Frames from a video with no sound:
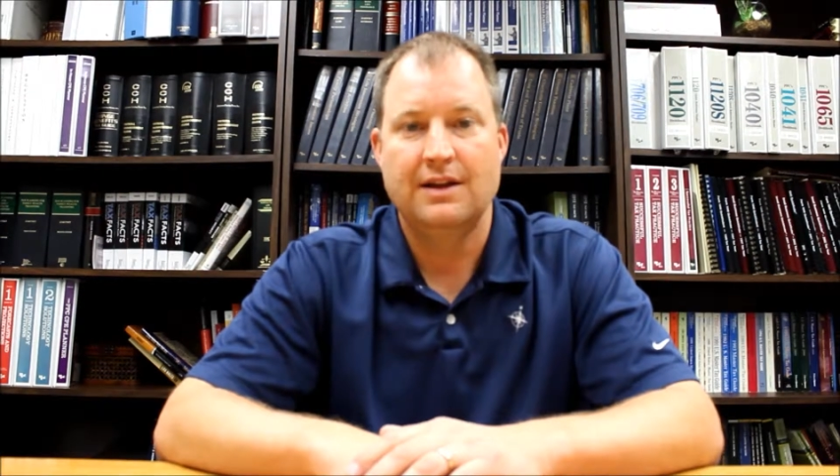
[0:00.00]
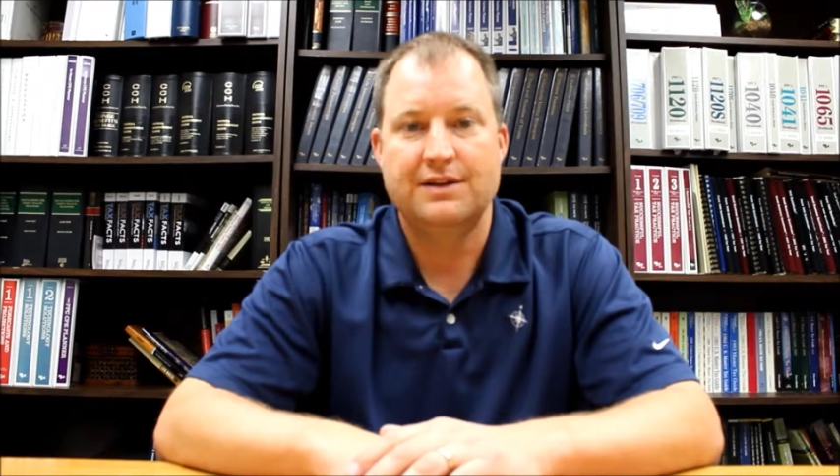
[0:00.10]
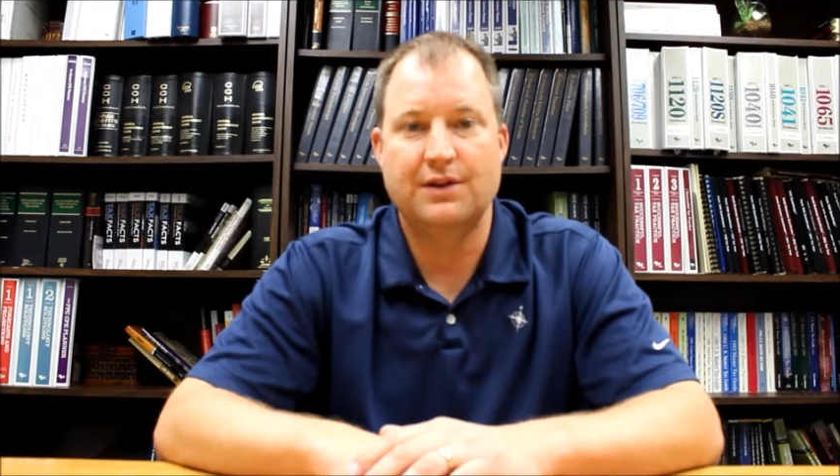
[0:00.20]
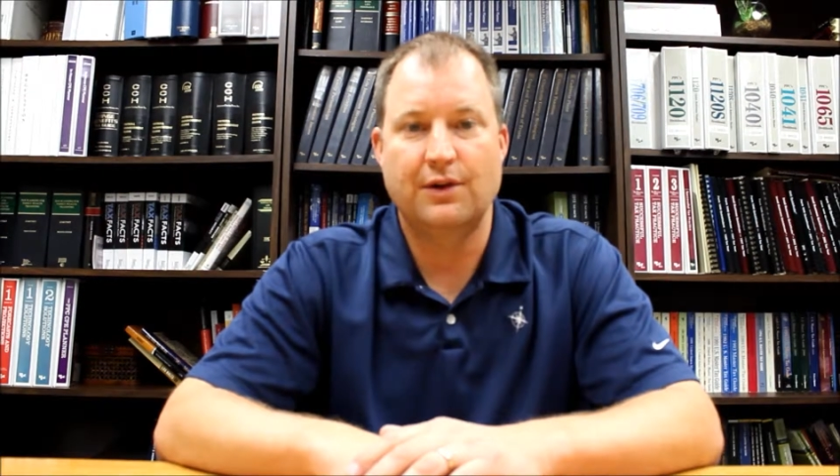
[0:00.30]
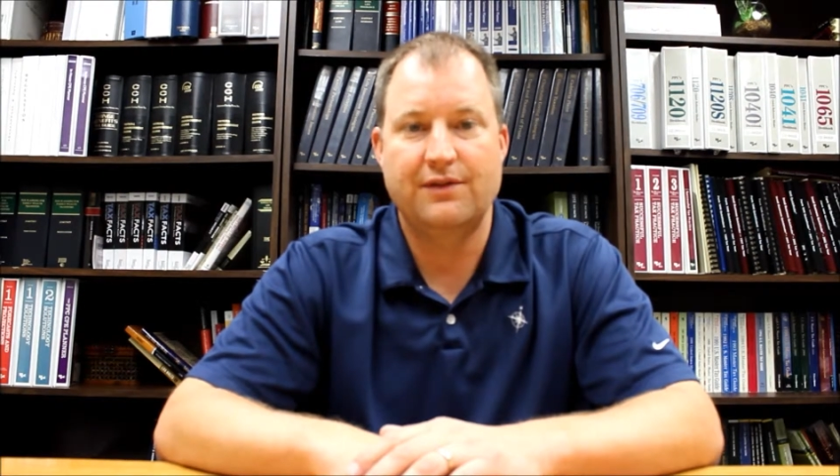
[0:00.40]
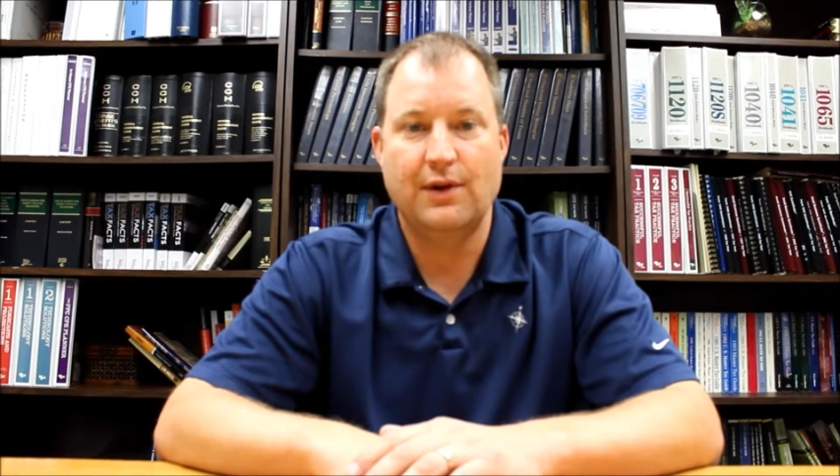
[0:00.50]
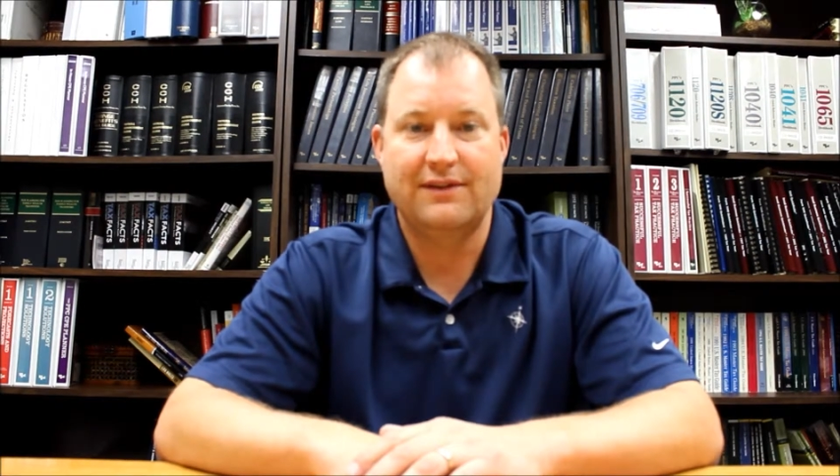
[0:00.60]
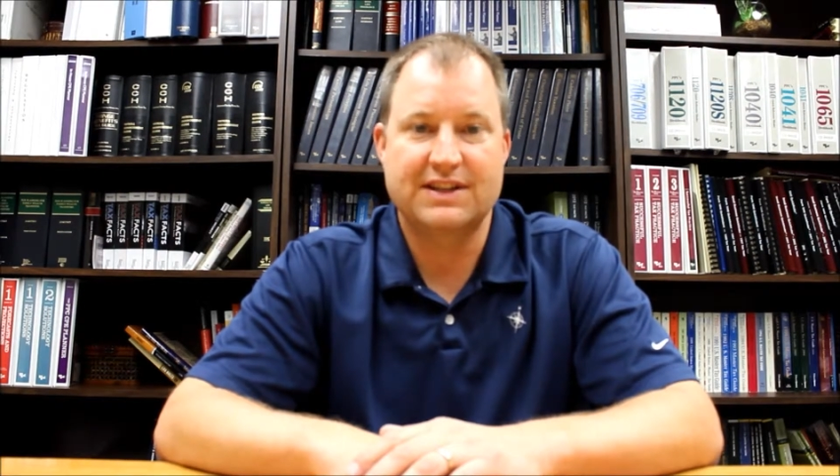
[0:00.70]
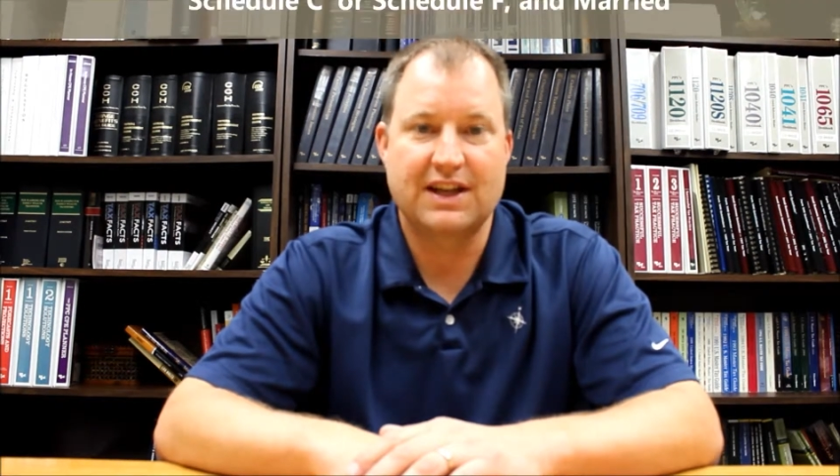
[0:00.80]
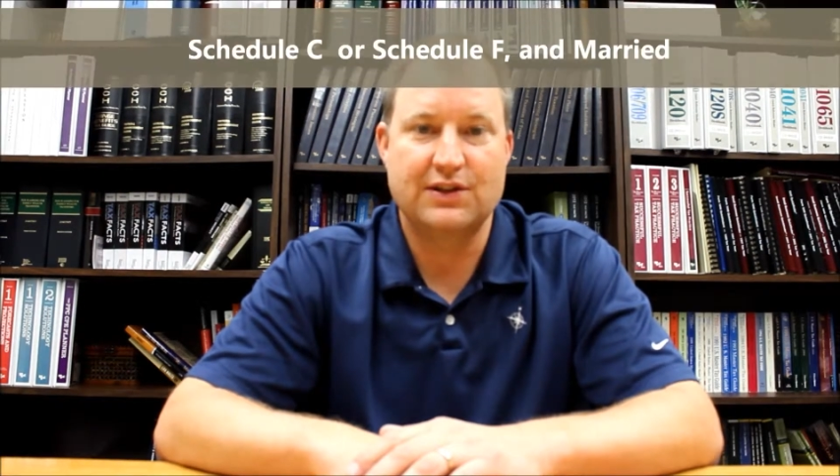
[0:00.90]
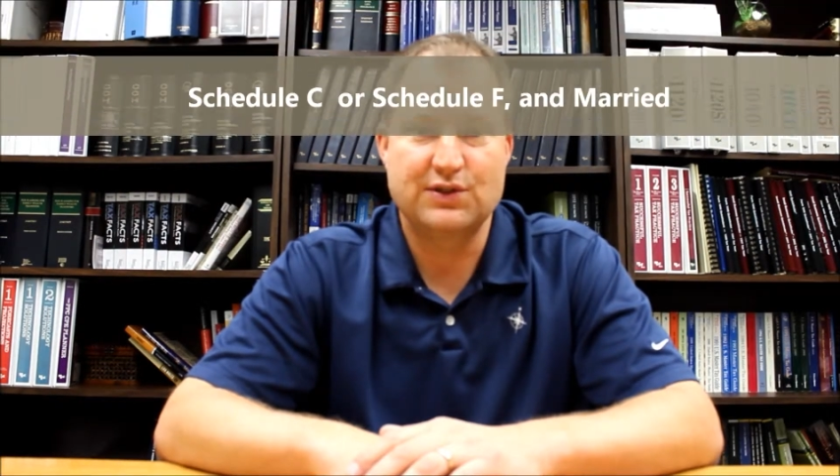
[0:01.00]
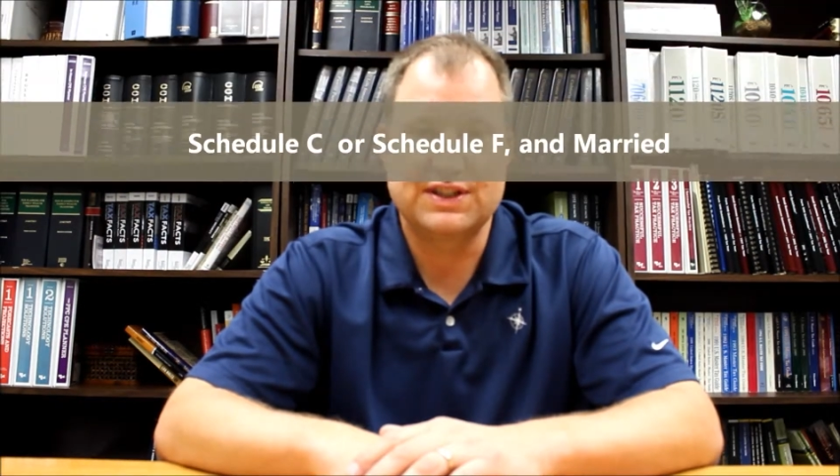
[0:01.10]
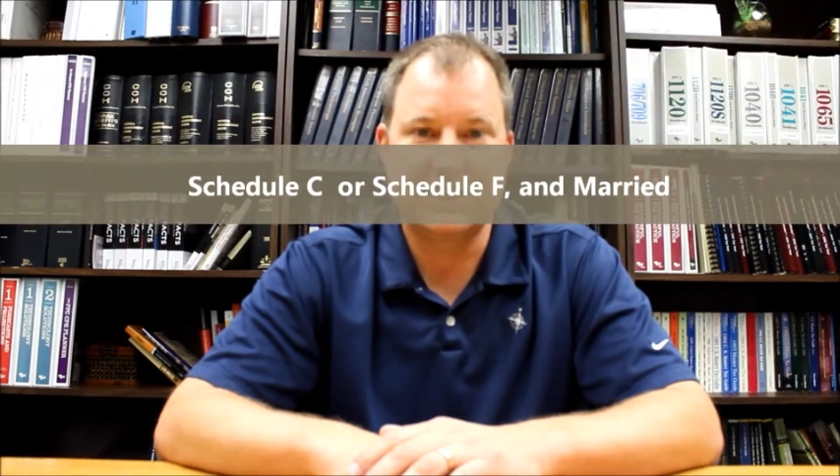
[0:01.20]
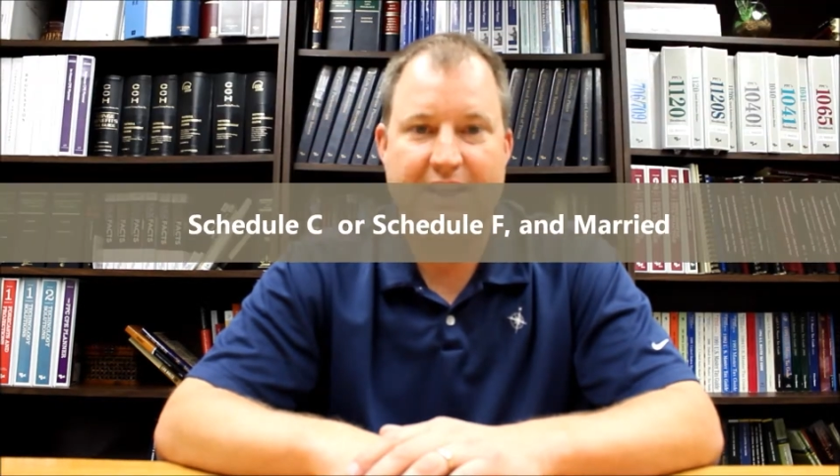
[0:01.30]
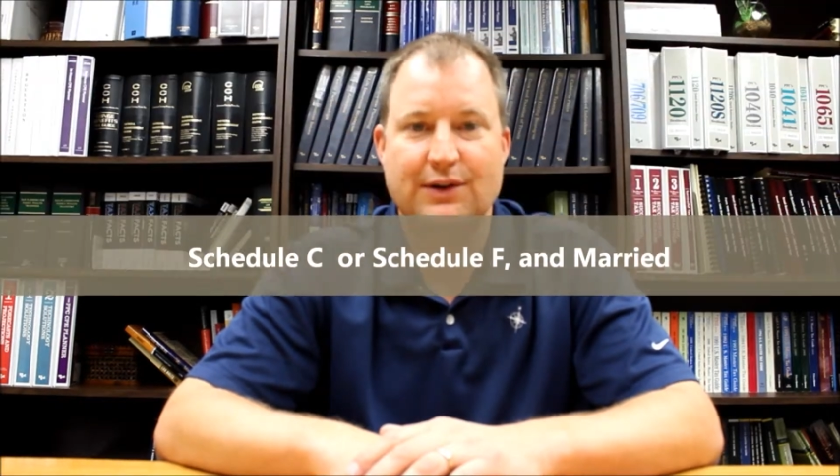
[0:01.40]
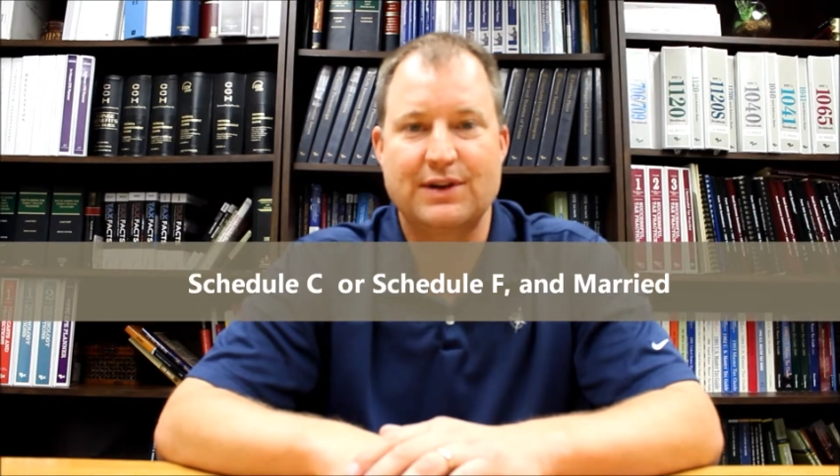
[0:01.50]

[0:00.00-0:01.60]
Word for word: So if you have a Schedule C